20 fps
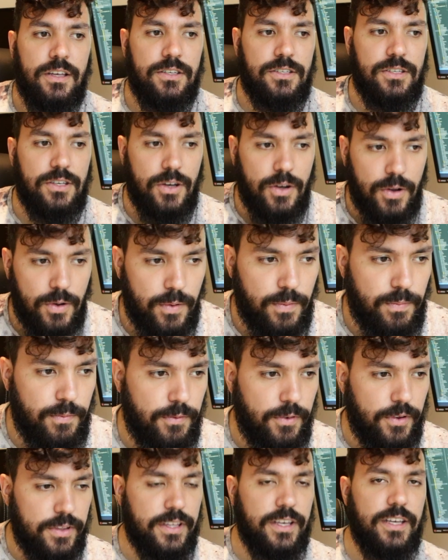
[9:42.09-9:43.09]
So
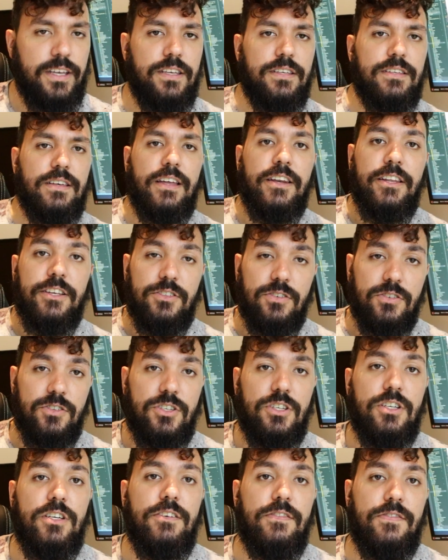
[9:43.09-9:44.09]
for this, I need to
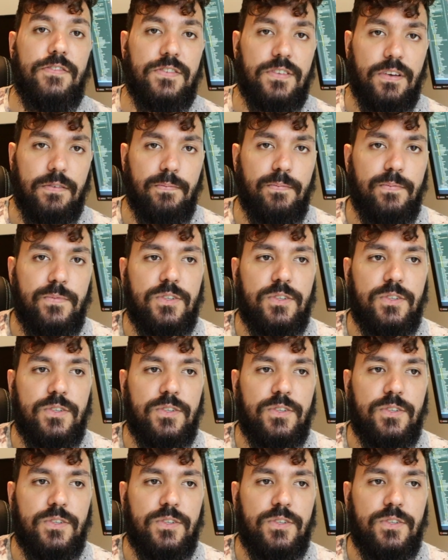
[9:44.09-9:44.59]
achieve some